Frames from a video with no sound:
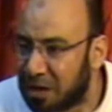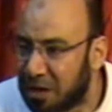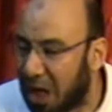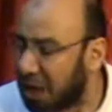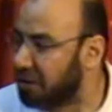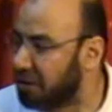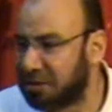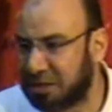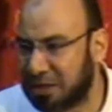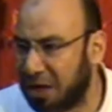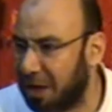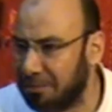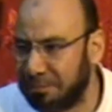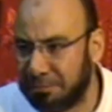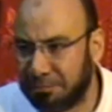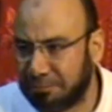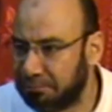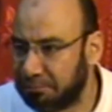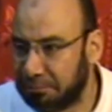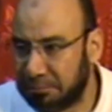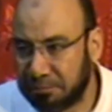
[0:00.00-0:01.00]
And
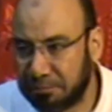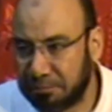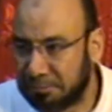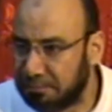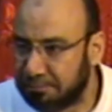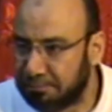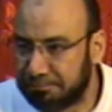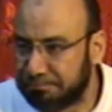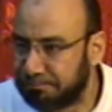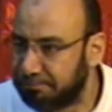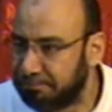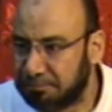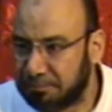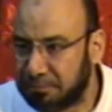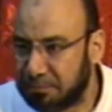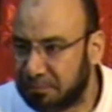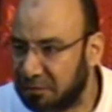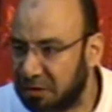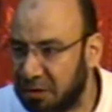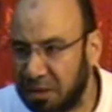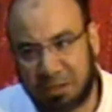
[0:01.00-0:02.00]
some,
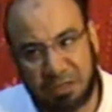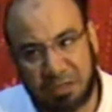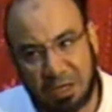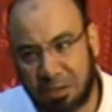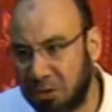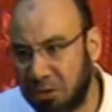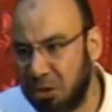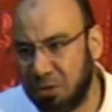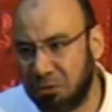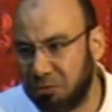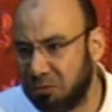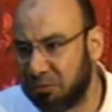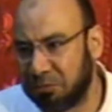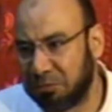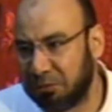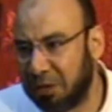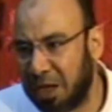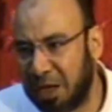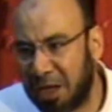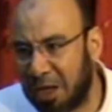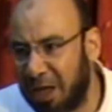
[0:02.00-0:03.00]
they said, no,
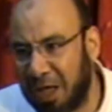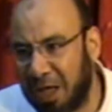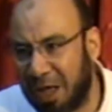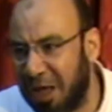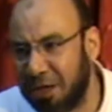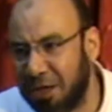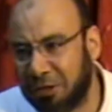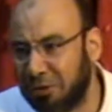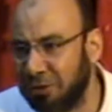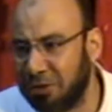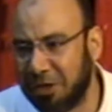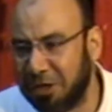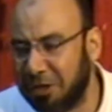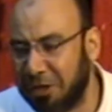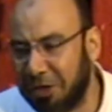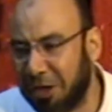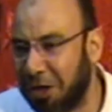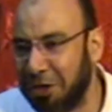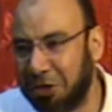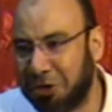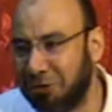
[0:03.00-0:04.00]
I
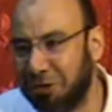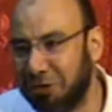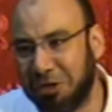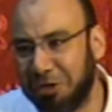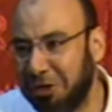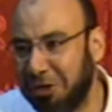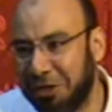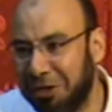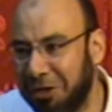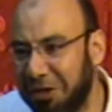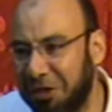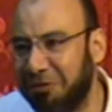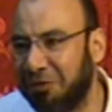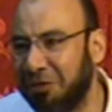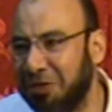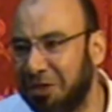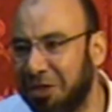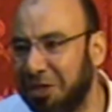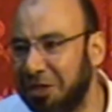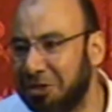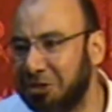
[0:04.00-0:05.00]
couldn't live
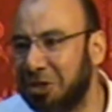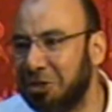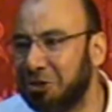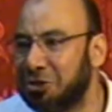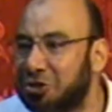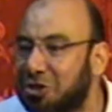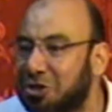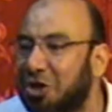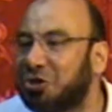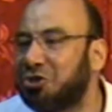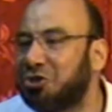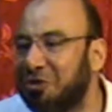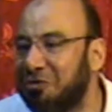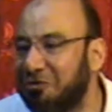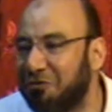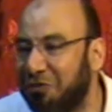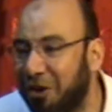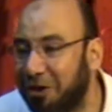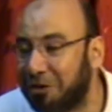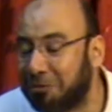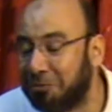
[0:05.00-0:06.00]
in such
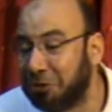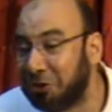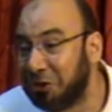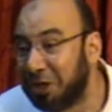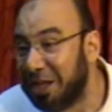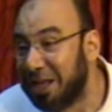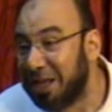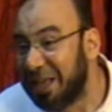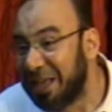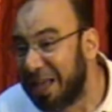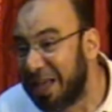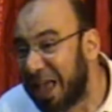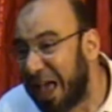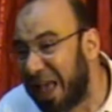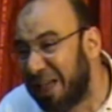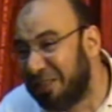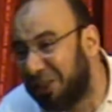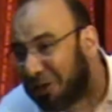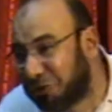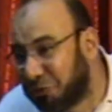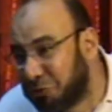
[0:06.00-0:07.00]
environment.
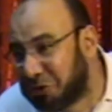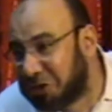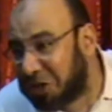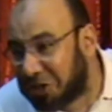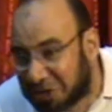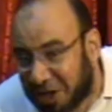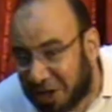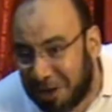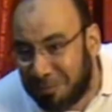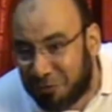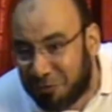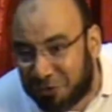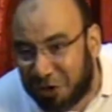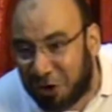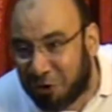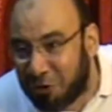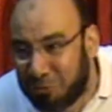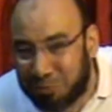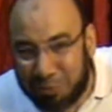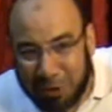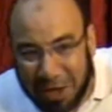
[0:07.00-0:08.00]
And that was the time of the
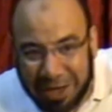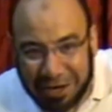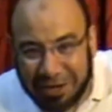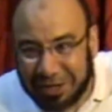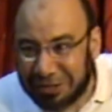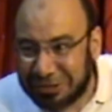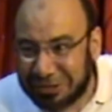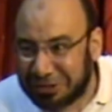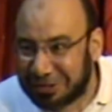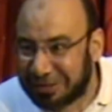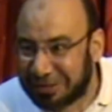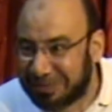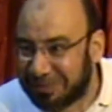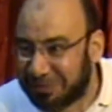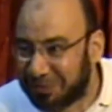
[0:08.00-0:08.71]
companions.